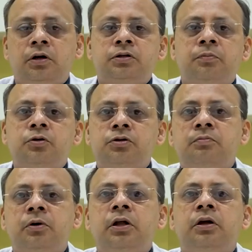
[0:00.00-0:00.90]
Suppose
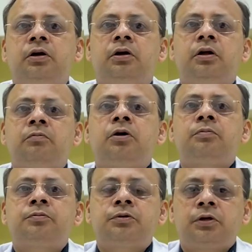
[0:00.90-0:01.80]
somebody
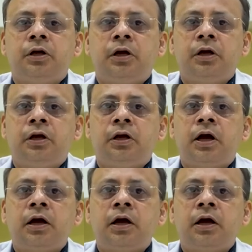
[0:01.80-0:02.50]
develops an